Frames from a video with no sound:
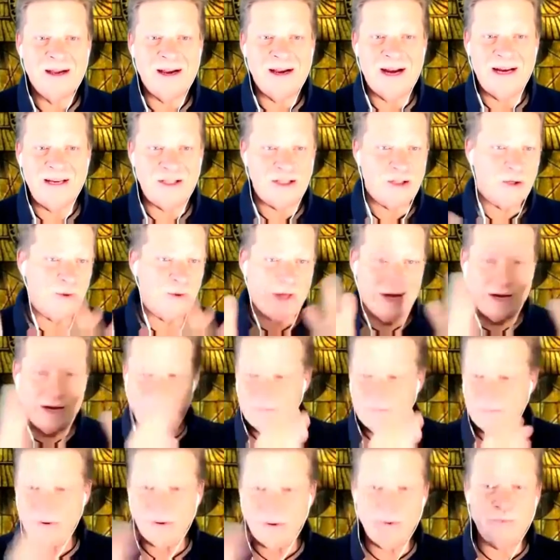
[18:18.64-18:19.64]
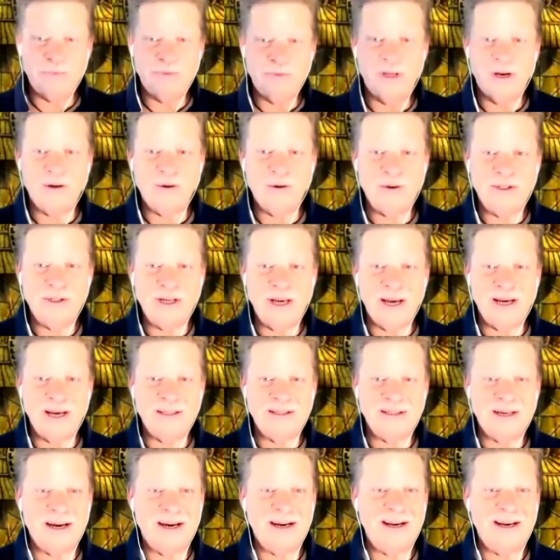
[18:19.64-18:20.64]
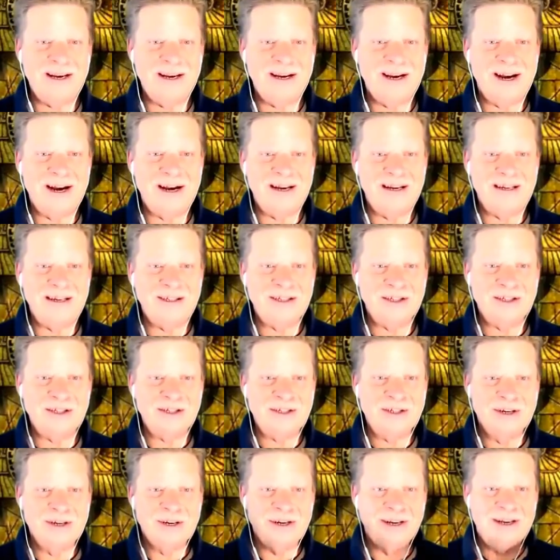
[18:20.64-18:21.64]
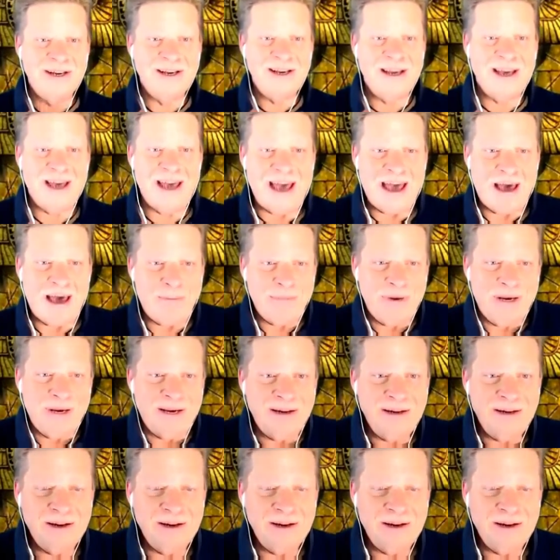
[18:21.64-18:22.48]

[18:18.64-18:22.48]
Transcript: And so then, boom, there goes the anxiety, and then he's just happy,